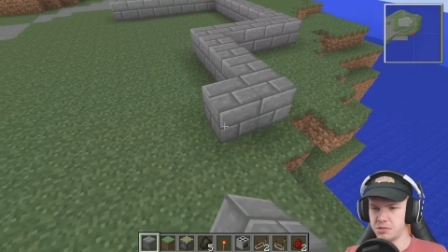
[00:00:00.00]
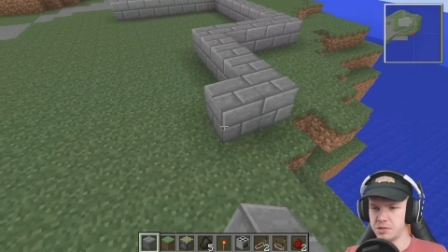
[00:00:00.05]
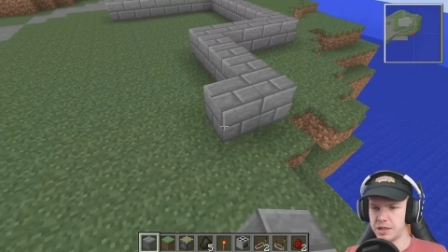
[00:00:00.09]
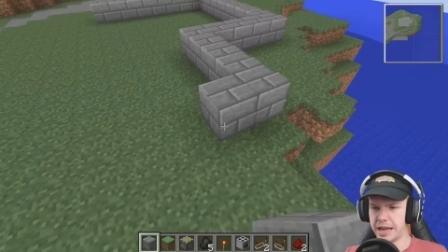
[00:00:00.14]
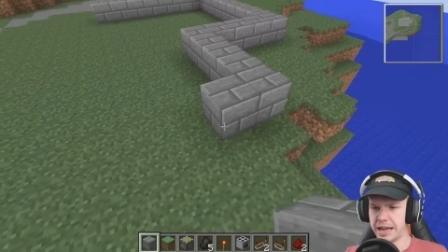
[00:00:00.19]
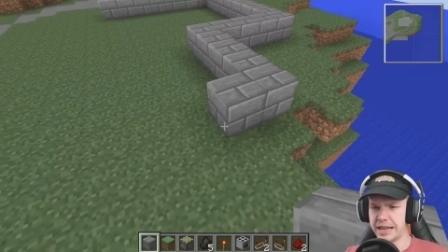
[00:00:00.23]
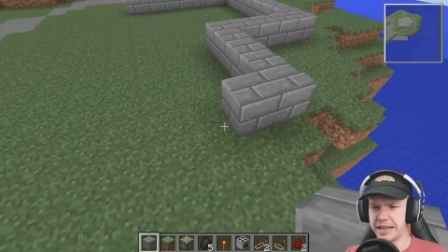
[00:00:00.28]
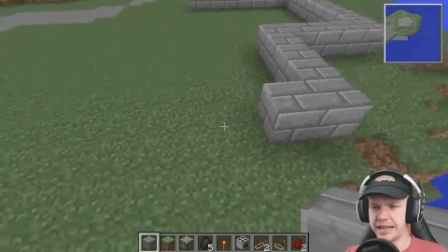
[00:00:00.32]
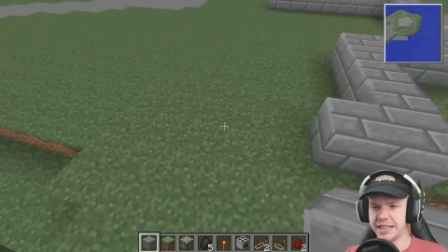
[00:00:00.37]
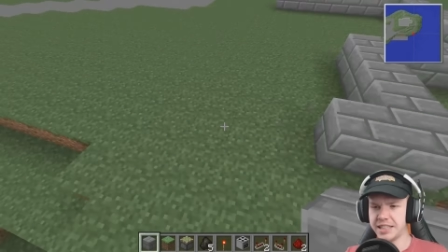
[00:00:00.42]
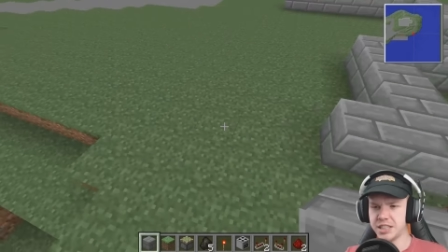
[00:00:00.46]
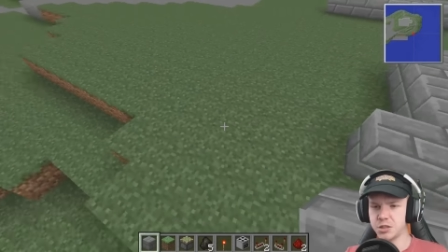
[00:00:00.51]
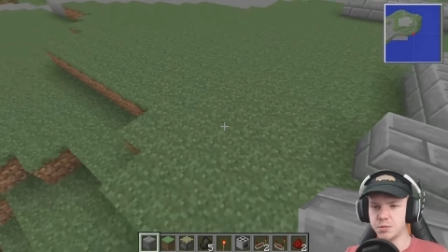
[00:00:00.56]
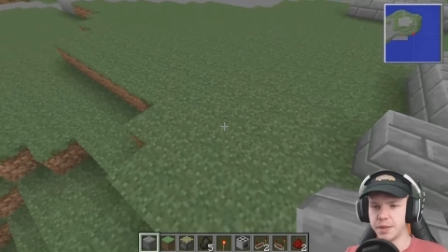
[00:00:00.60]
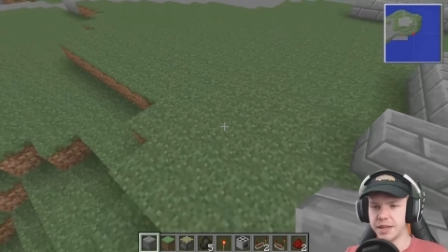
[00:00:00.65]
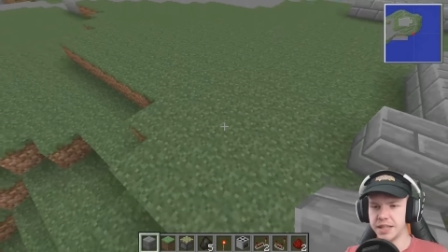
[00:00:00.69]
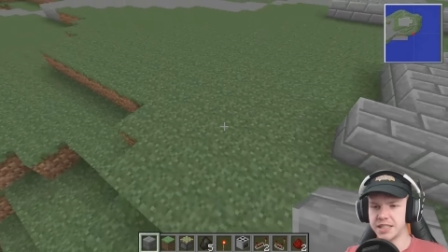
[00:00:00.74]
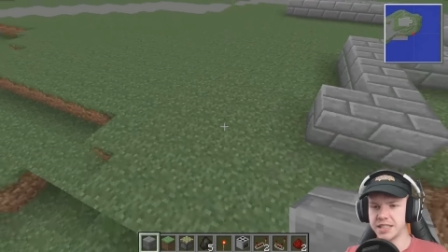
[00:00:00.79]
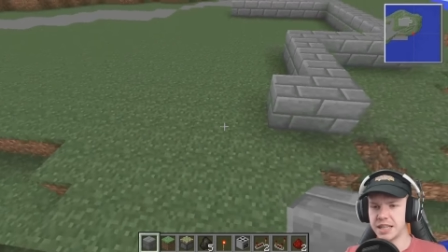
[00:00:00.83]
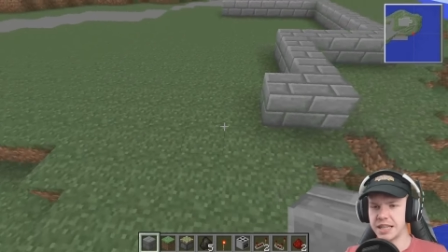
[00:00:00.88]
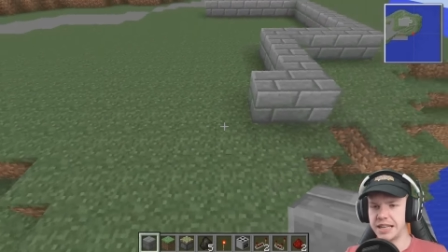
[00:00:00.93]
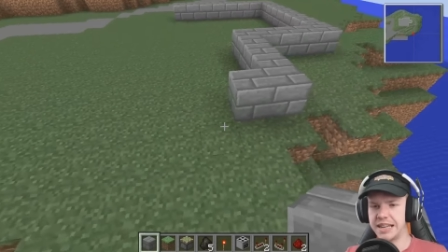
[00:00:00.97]
at least
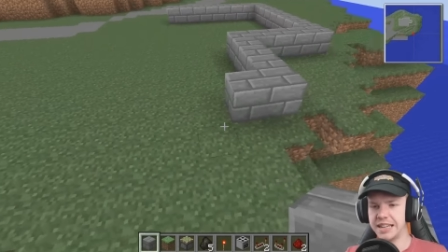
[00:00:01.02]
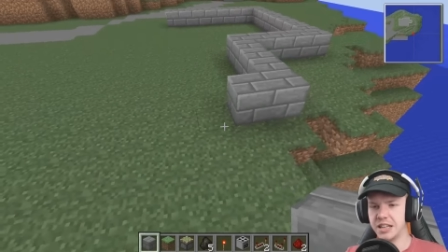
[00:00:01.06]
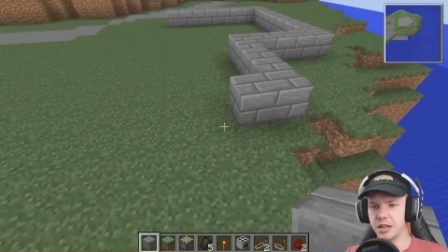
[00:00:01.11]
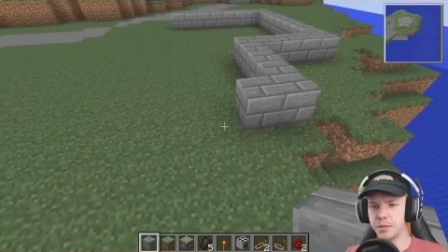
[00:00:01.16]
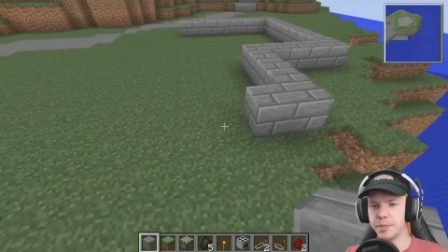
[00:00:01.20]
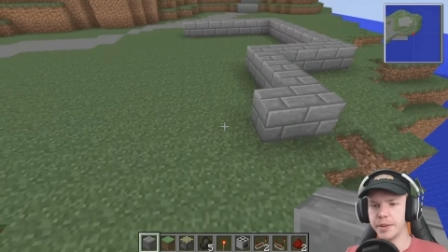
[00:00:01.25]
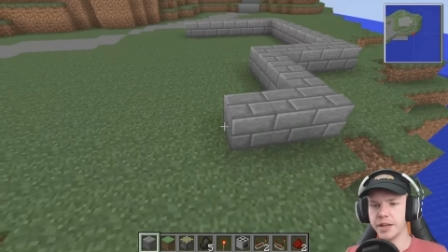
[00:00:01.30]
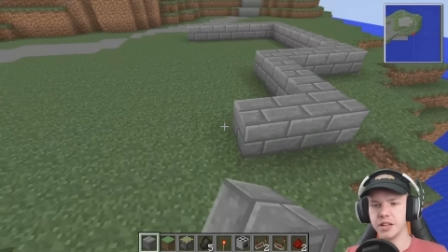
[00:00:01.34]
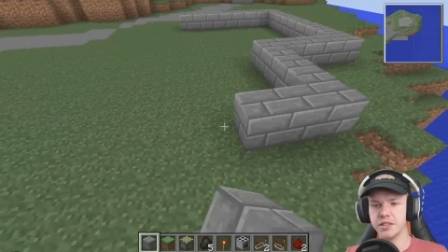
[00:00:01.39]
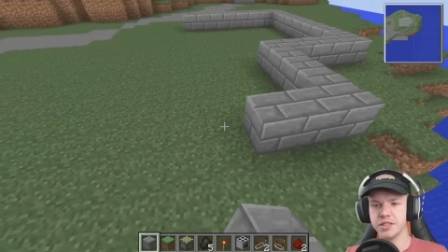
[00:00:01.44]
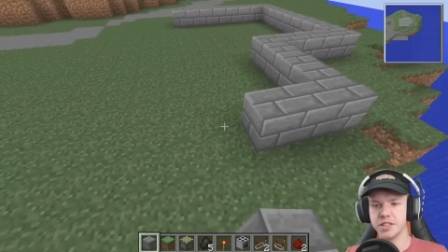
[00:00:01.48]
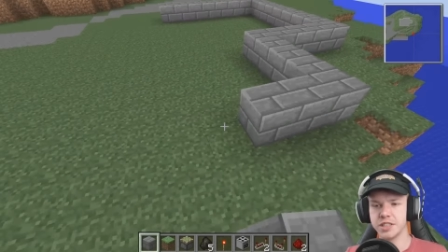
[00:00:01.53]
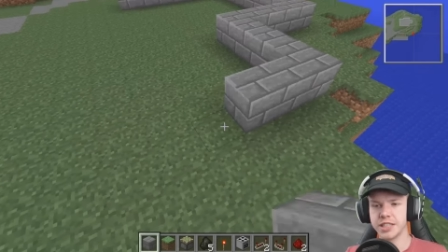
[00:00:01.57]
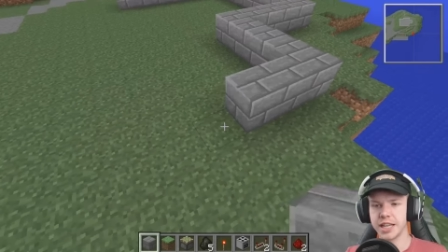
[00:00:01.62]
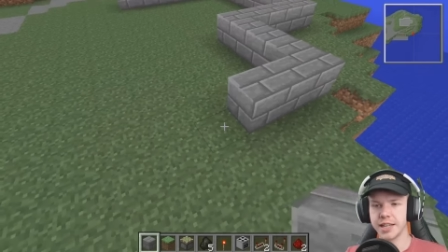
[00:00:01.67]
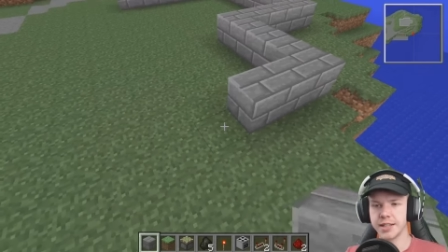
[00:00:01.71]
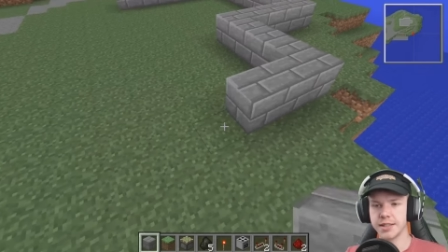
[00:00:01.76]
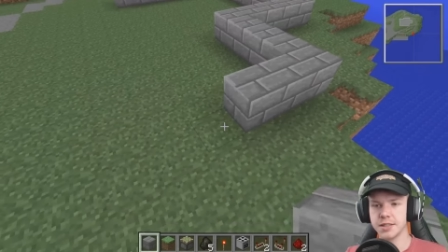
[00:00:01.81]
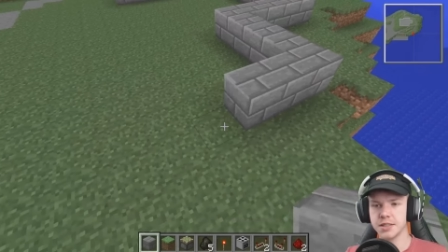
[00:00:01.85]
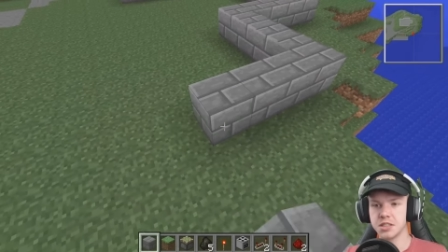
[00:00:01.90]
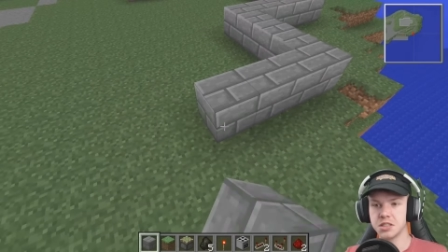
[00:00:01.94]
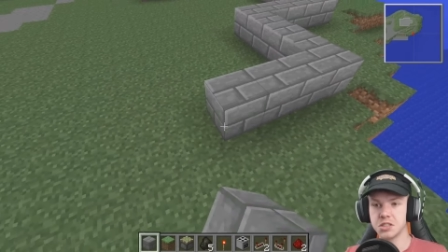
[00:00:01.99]
makes a little bit of
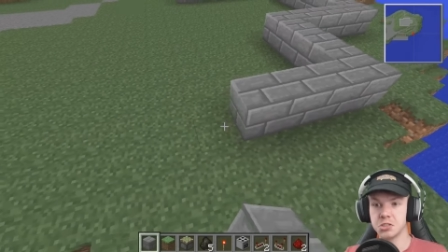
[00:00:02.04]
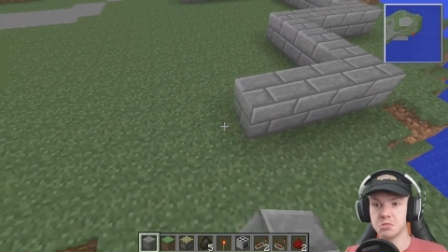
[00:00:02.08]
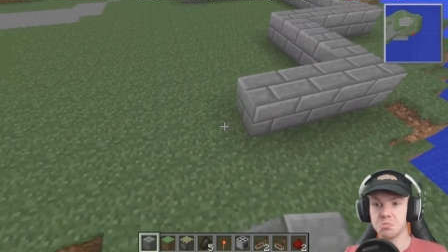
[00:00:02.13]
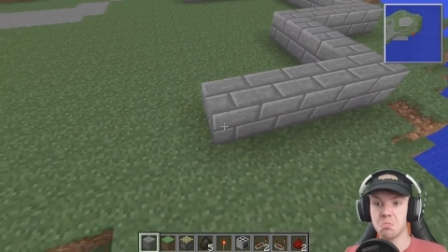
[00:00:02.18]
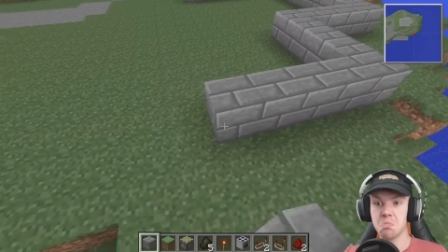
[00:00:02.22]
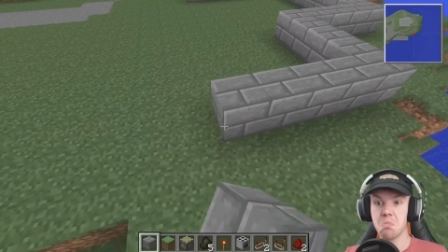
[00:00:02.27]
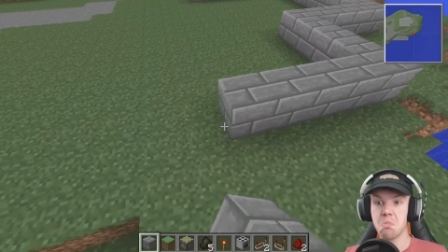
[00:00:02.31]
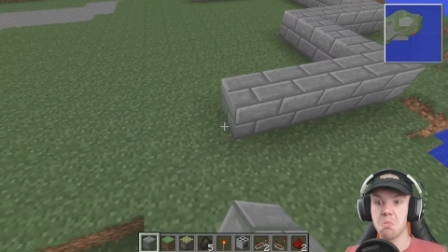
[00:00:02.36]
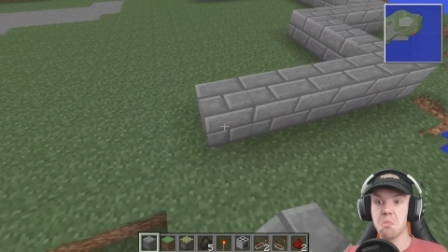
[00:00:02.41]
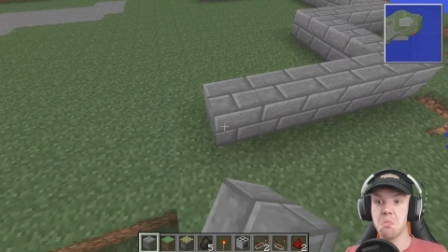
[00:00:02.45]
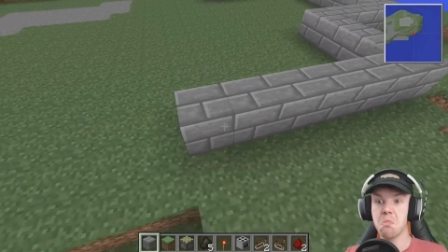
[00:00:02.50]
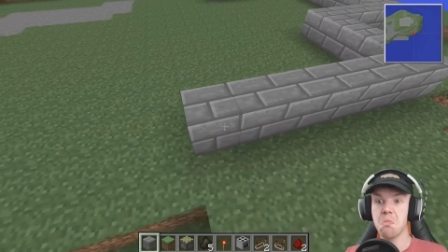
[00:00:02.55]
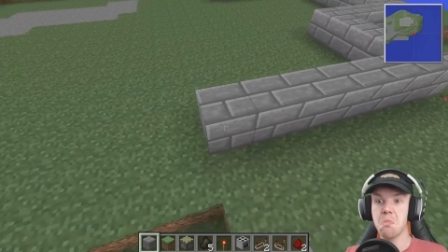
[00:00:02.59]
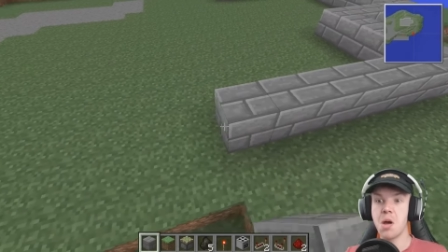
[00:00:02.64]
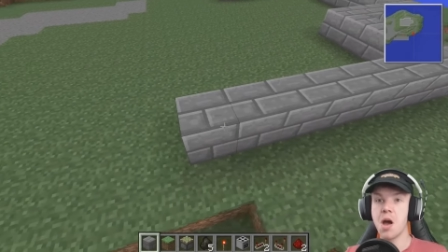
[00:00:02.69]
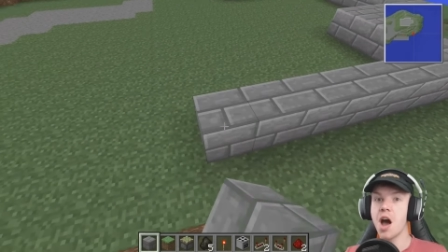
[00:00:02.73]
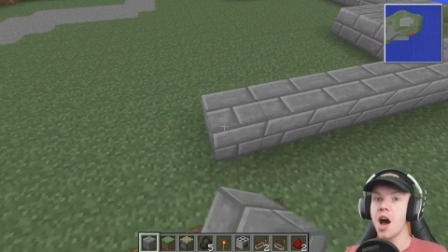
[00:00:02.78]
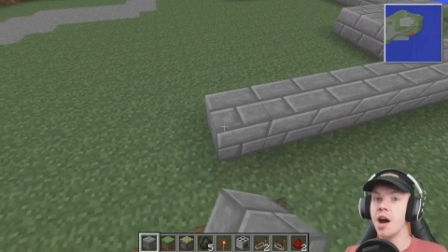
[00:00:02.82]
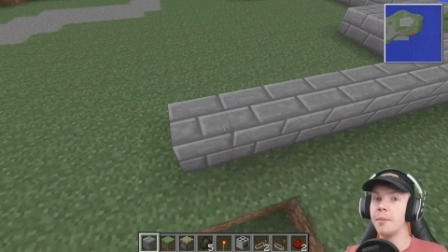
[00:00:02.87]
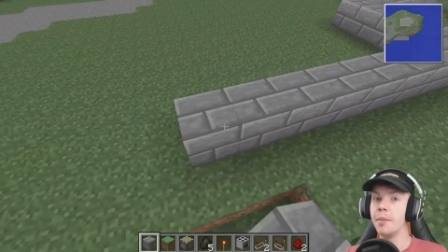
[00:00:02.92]
sense. I'm